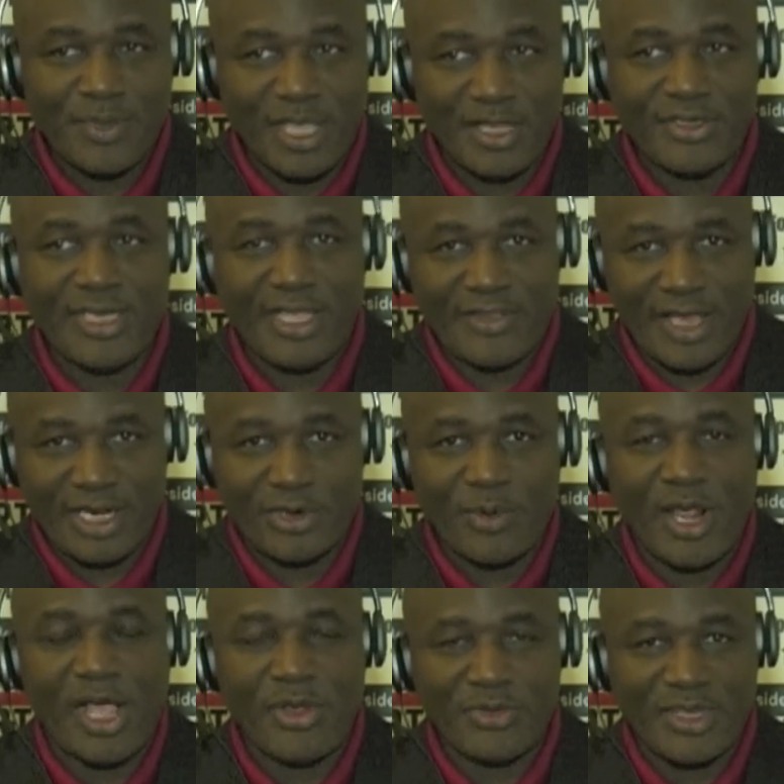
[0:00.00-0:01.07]
And yeah, that
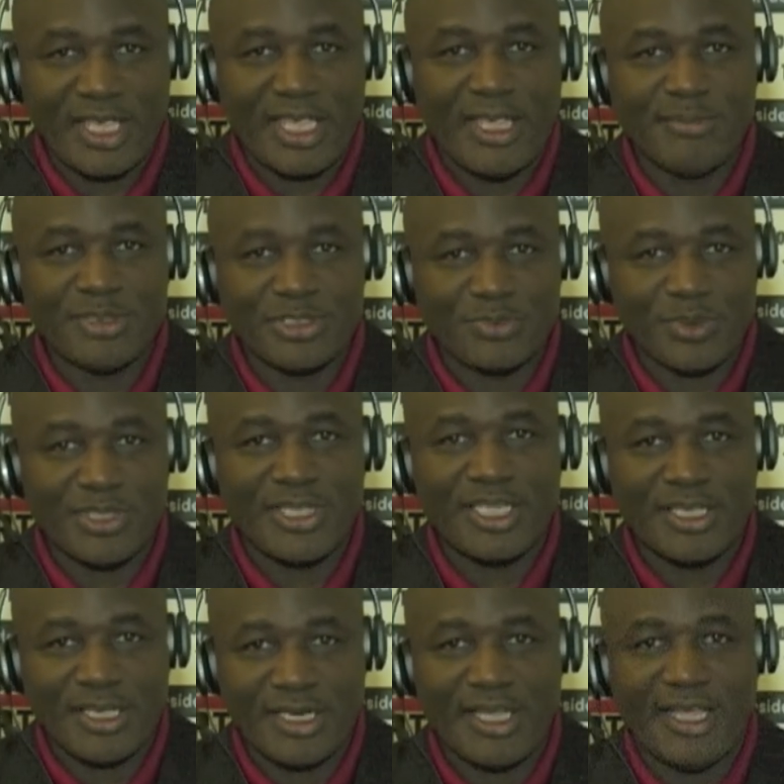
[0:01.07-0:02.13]
ground game is really
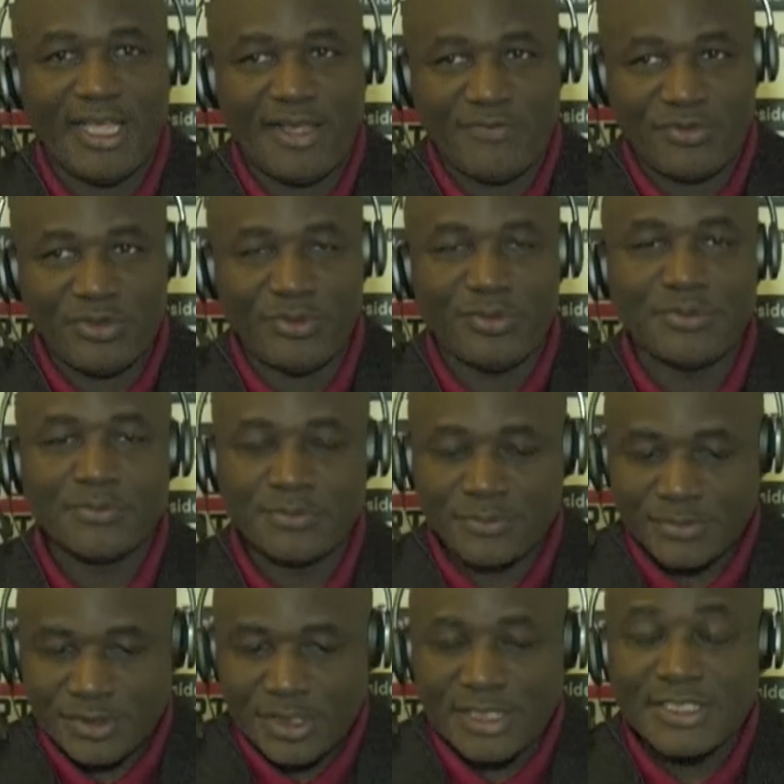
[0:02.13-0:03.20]
going to have to,
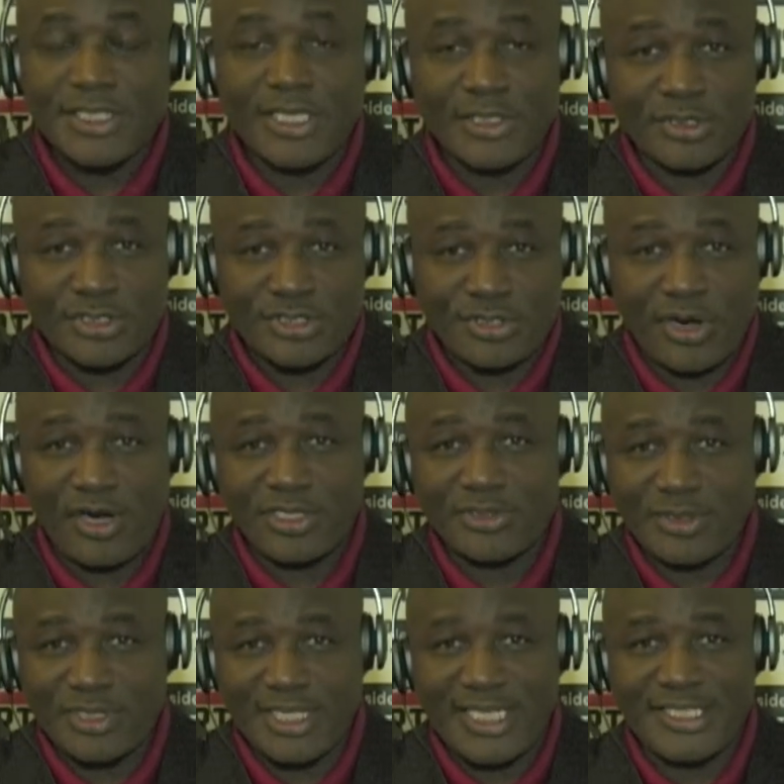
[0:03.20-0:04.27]
either Starks
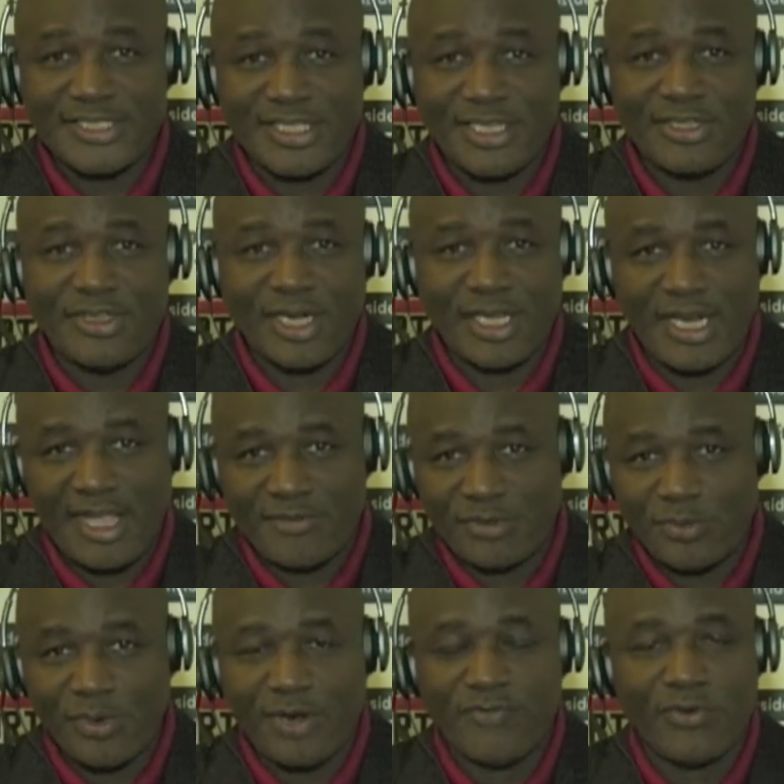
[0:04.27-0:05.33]
or Lacy, they're going to have
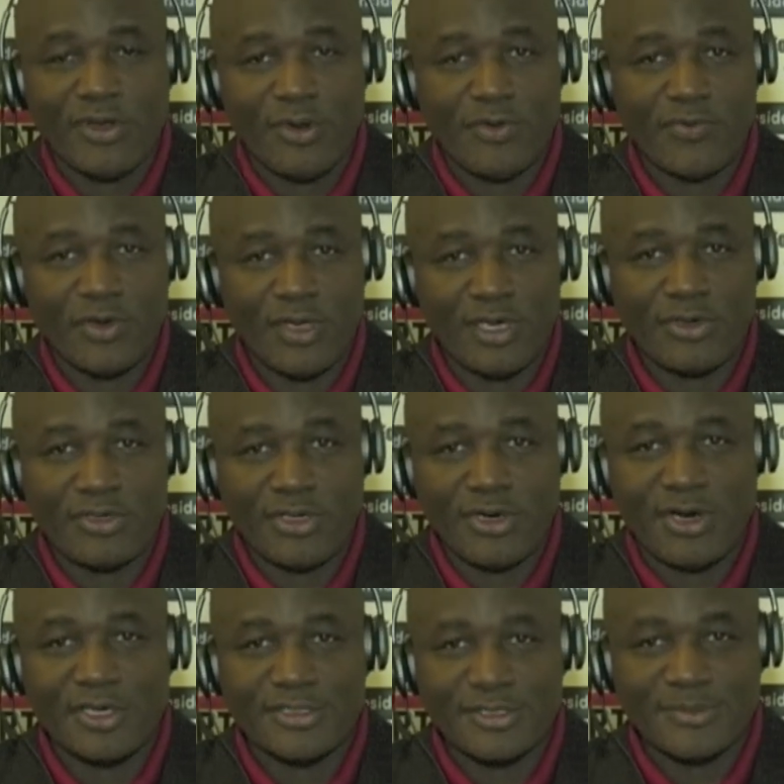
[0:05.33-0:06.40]
to run for over 100
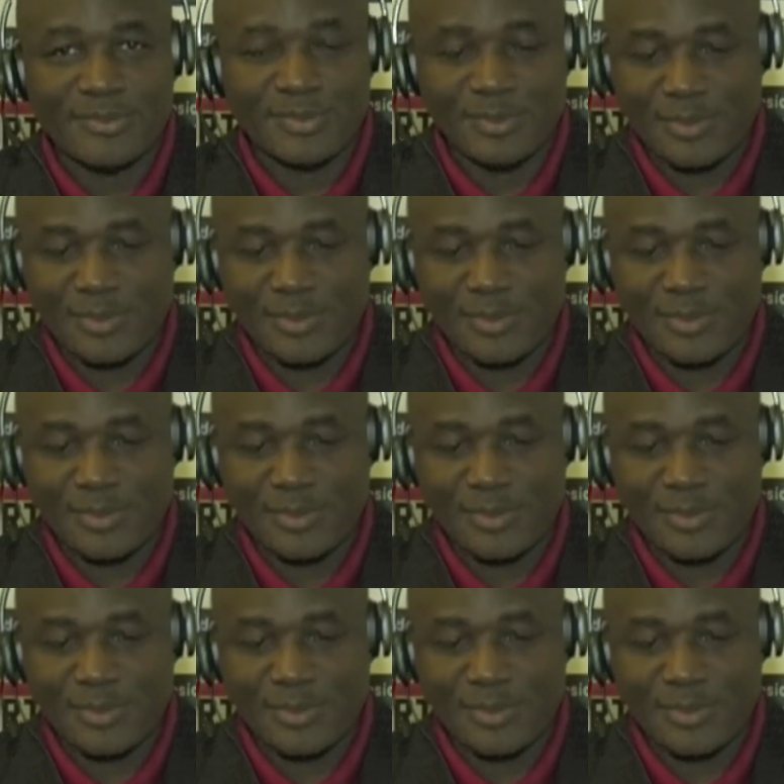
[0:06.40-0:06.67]
yards,